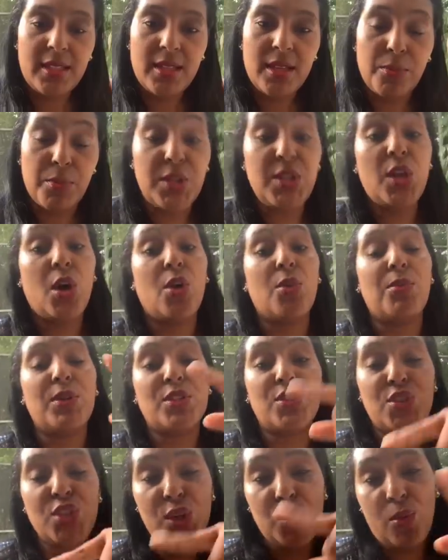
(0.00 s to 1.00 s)
But no,
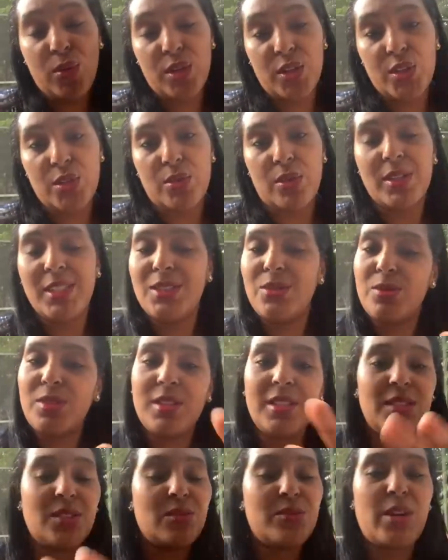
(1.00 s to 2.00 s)
but you want to do it. This is what
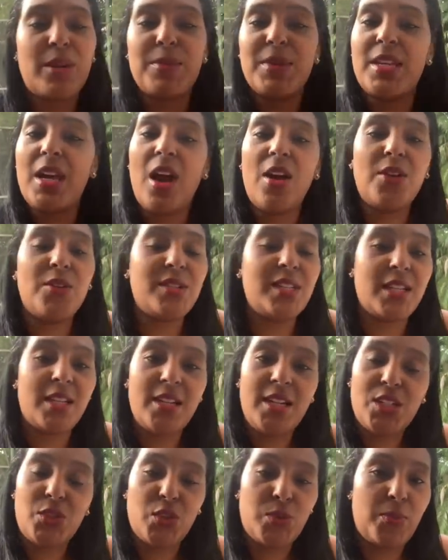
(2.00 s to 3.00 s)
I'm talking about. Y'all don't see the
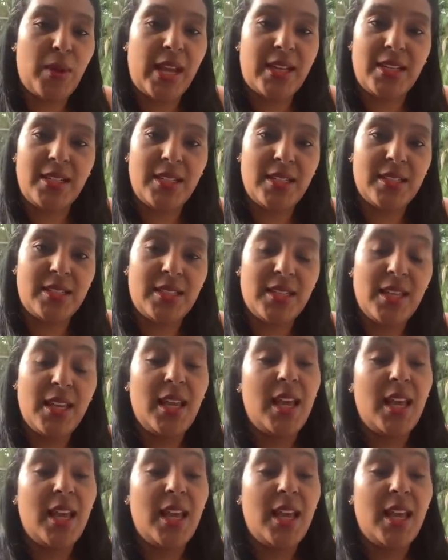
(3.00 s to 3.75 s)
disrespect in this.